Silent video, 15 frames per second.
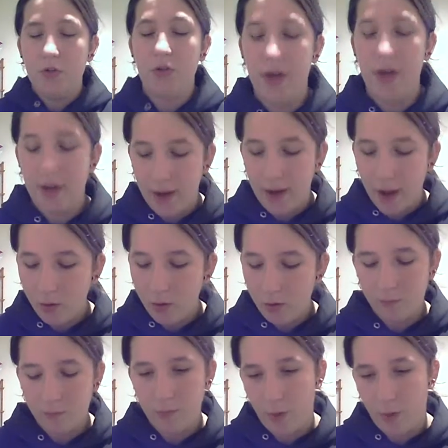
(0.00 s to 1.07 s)
straighten it
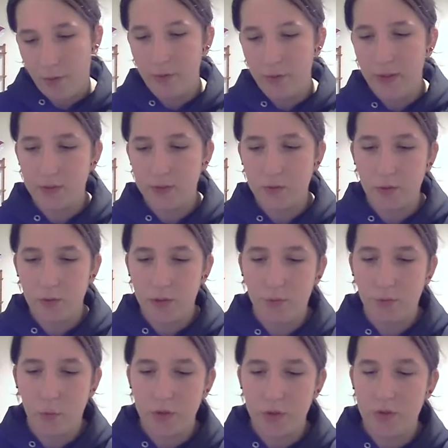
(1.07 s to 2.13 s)
out, although that's
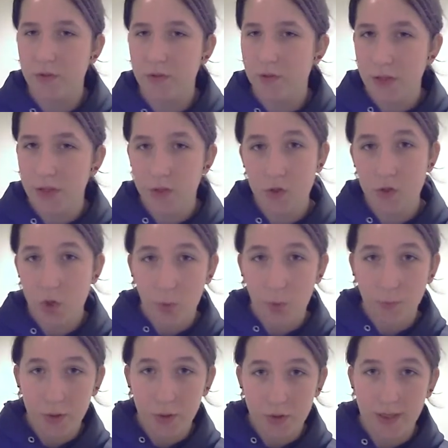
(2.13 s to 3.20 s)
only, of course, if the
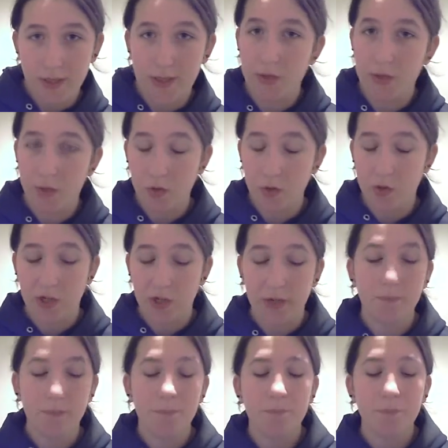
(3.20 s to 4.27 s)
scope or sight is on
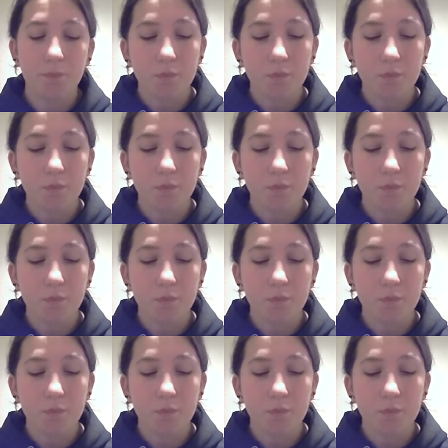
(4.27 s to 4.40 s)
straight.